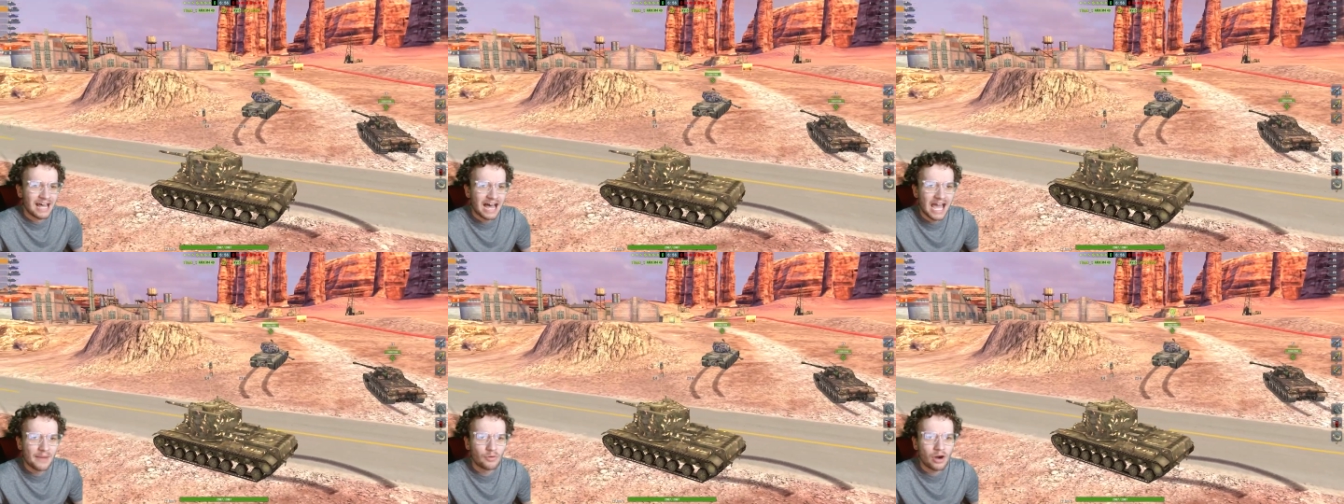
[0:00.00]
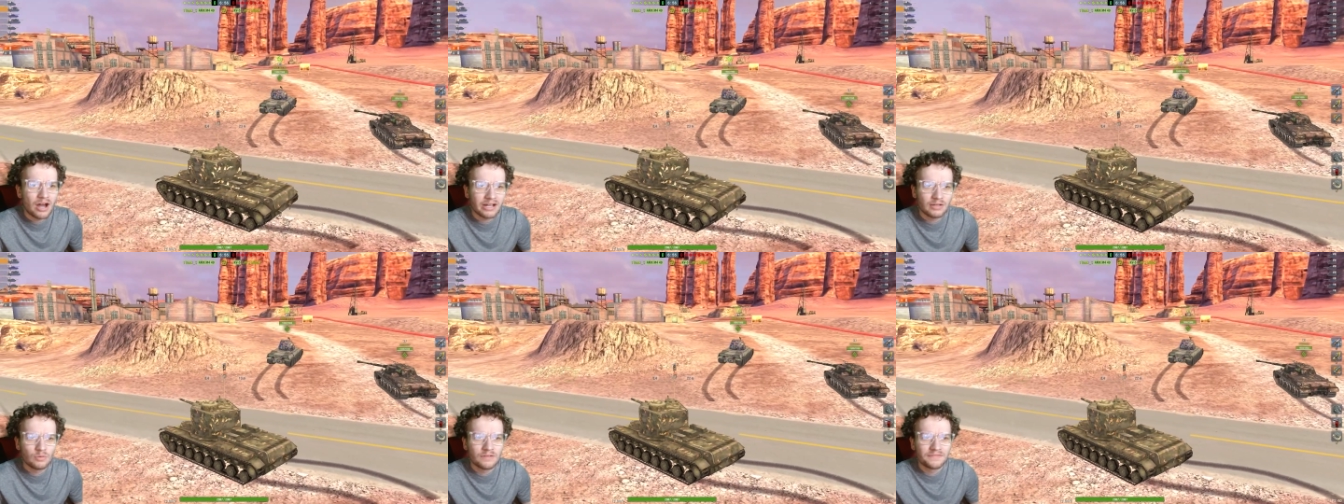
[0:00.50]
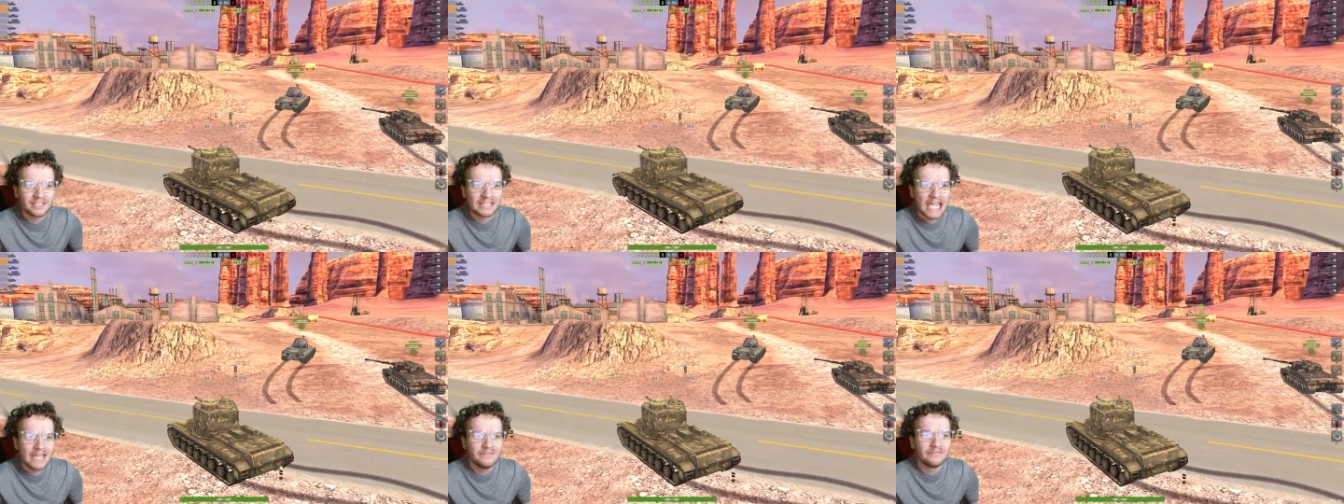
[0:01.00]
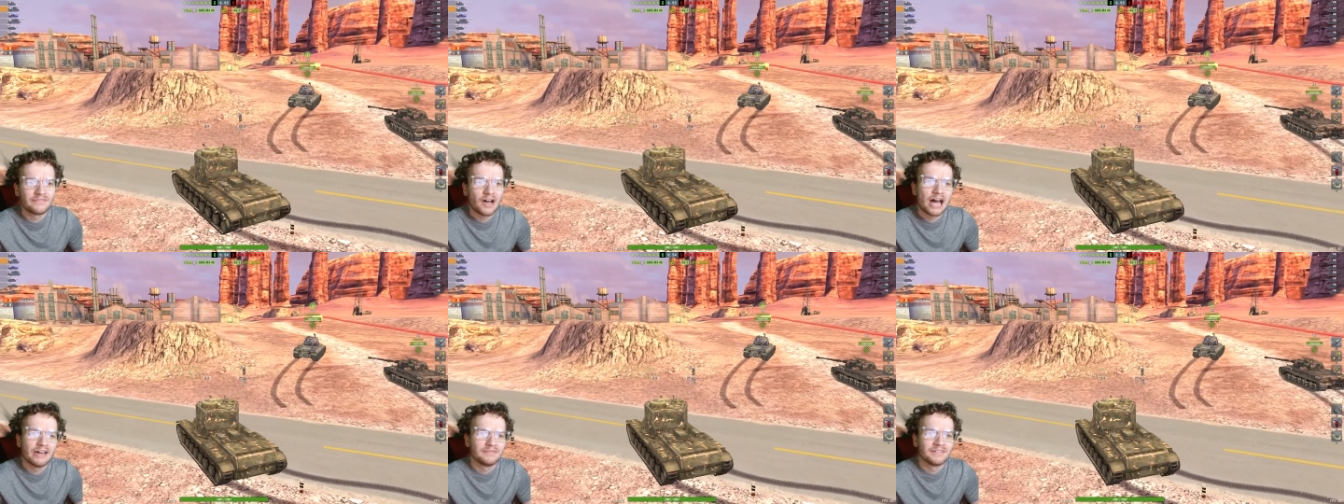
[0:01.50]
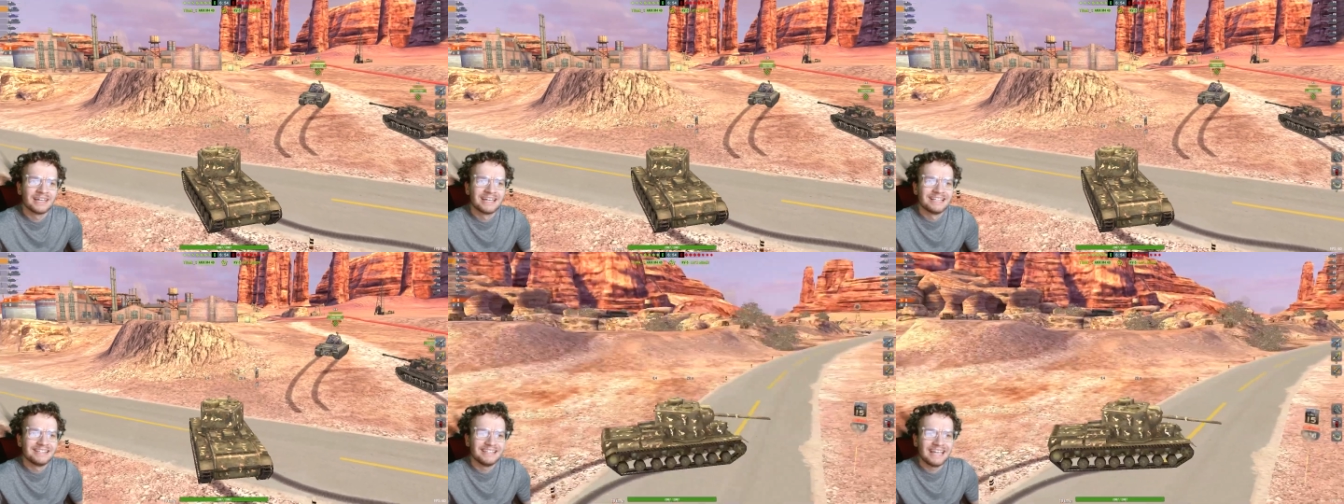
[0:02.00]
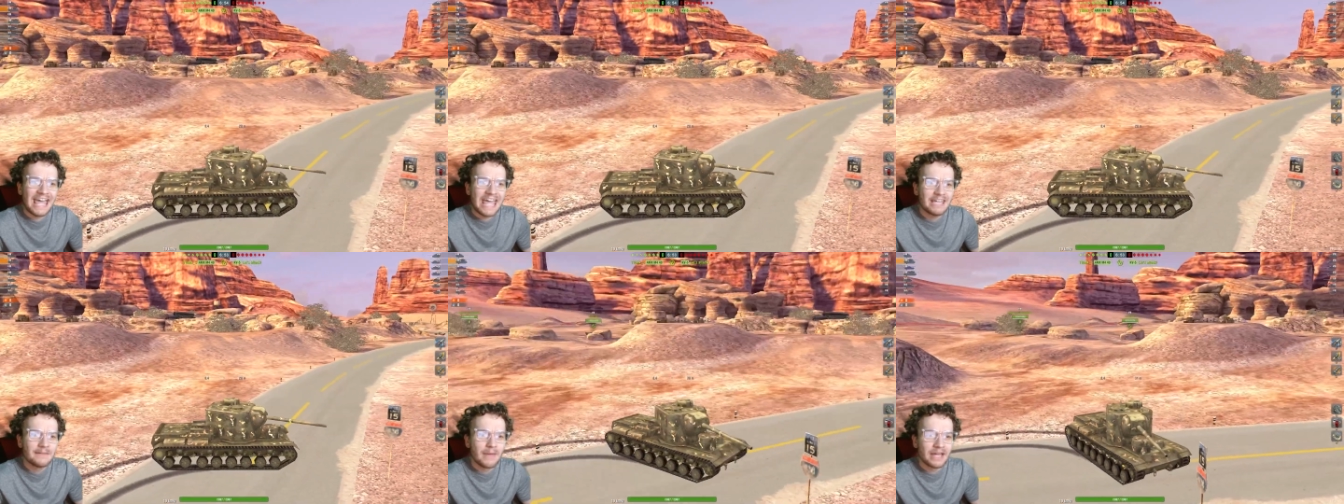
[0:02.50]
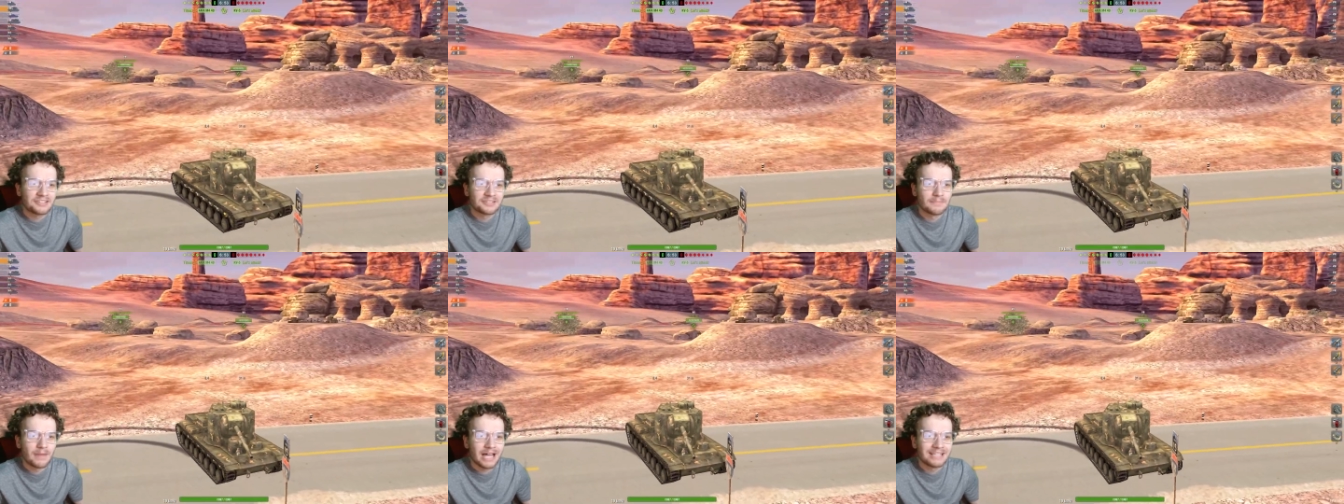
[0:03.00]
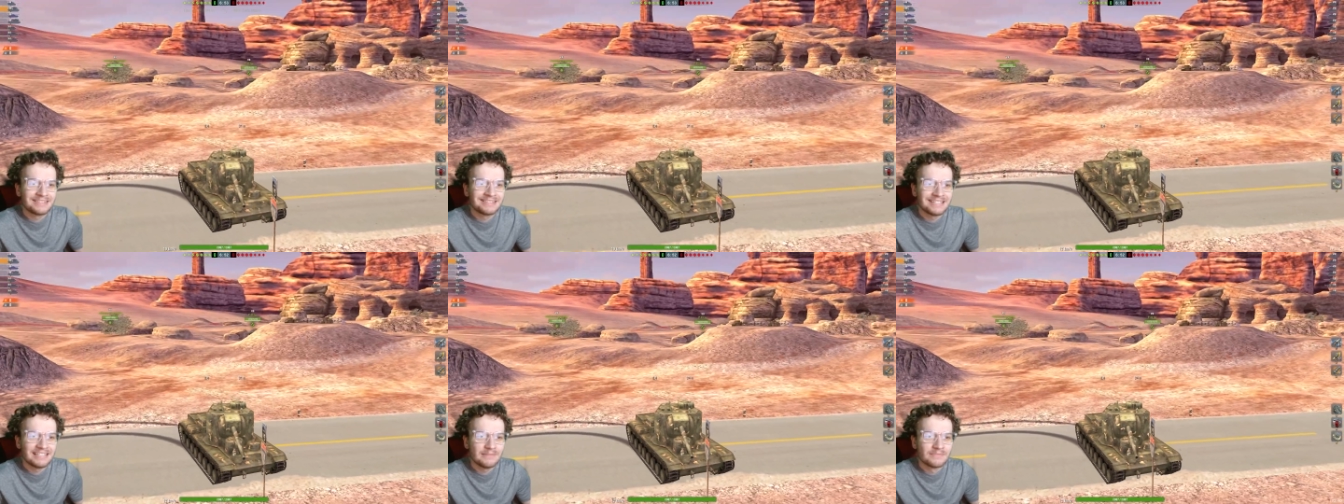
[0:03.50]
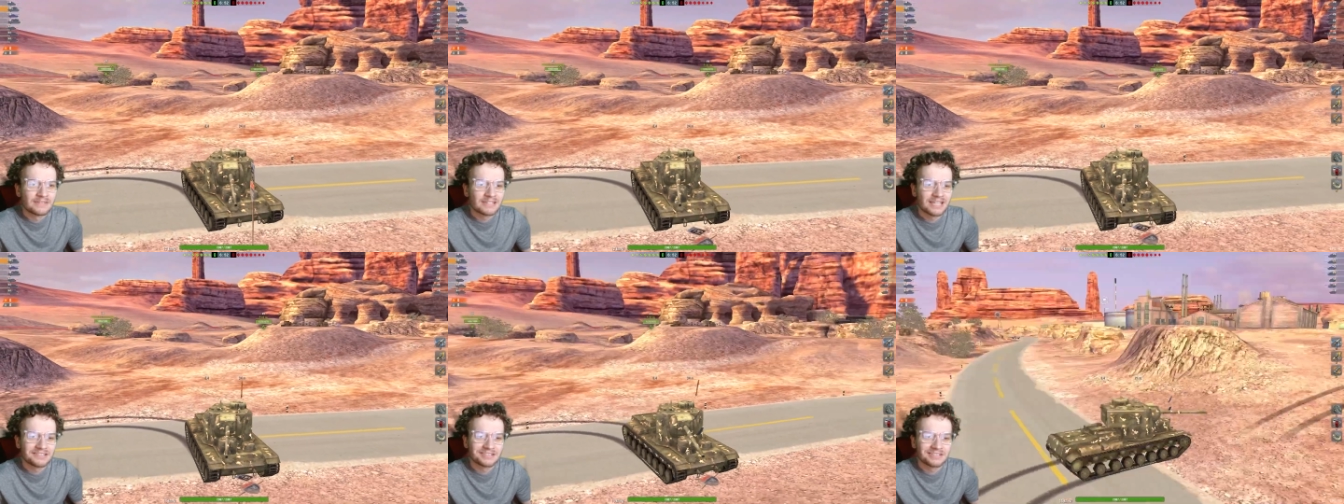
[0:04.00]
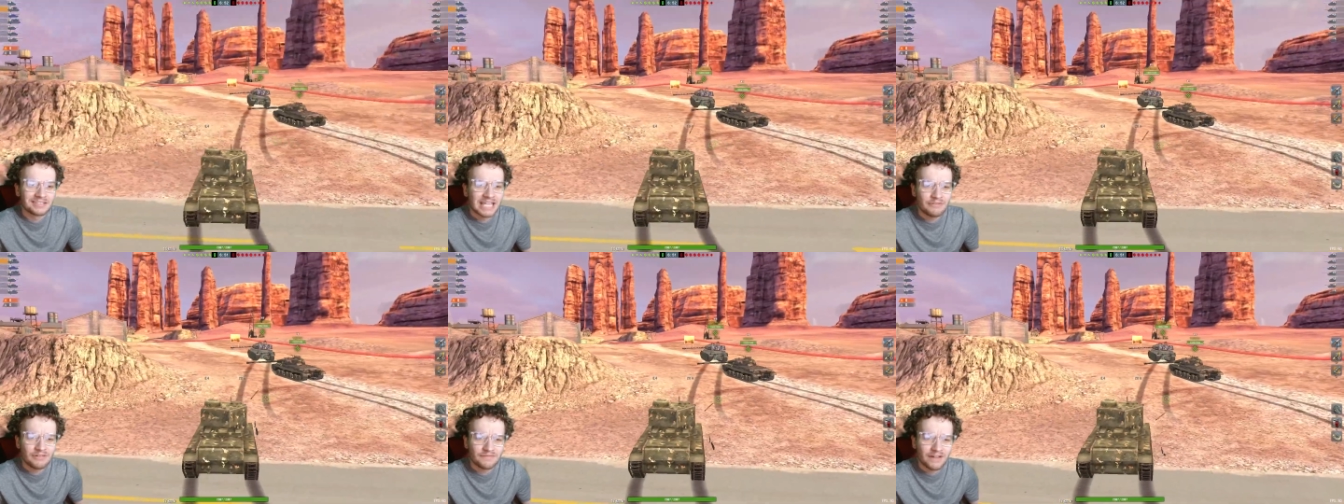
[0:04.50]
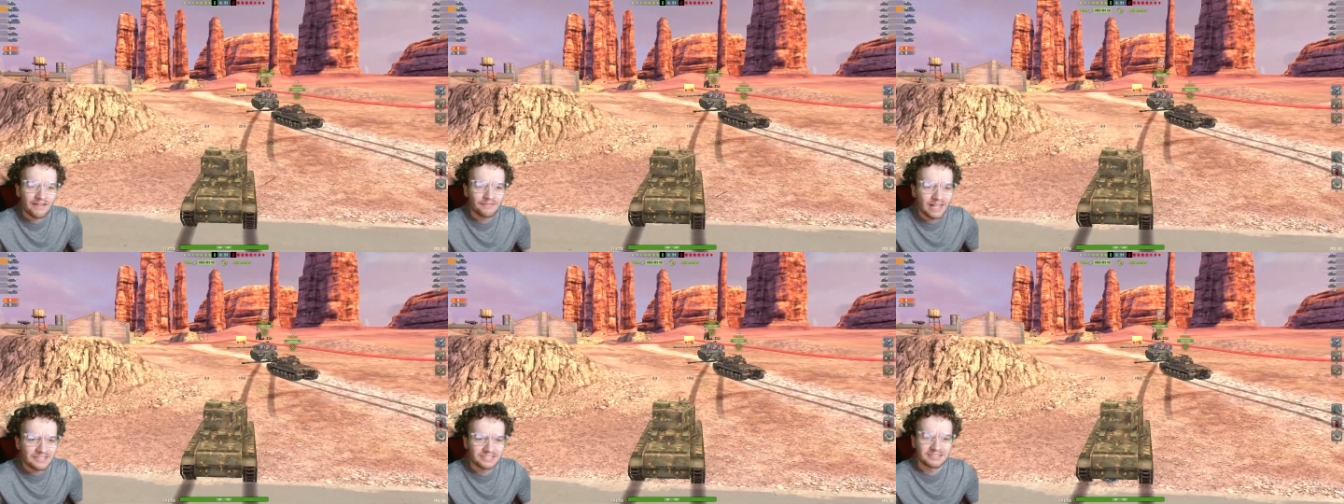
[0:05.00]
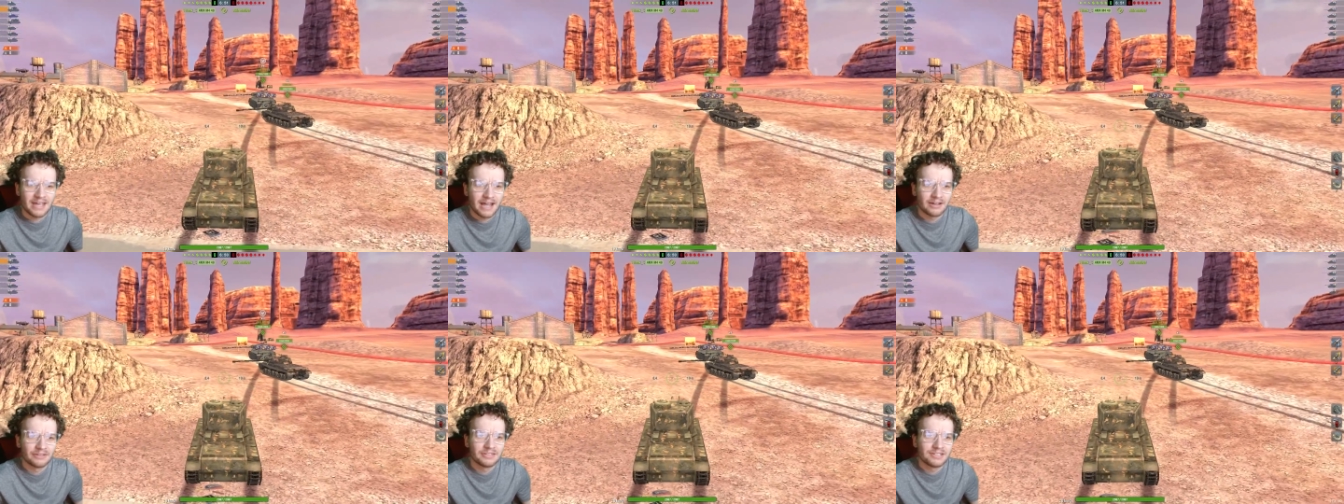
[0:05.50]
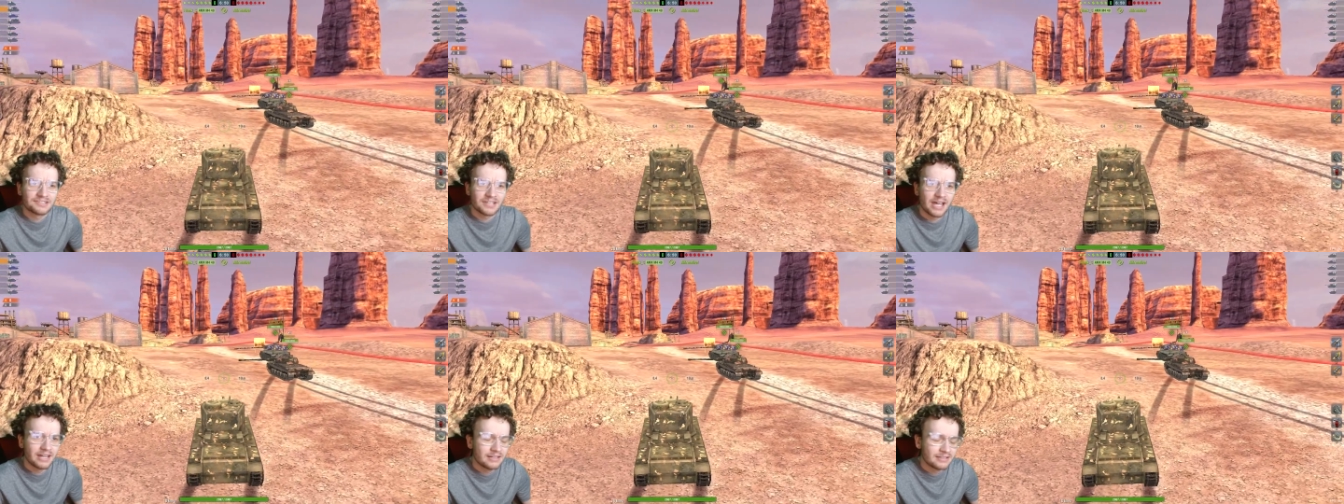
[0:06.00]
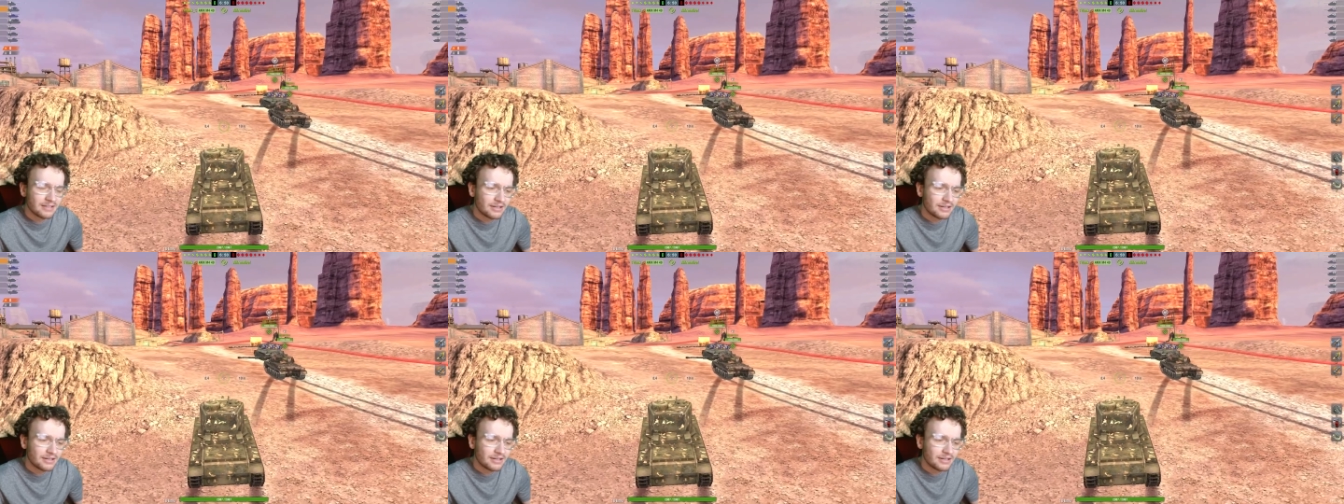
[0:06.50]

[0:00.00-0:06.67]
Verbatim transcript: I'm rocking with the KV-5, the AMX in my team says KV-5 let's attack on this side,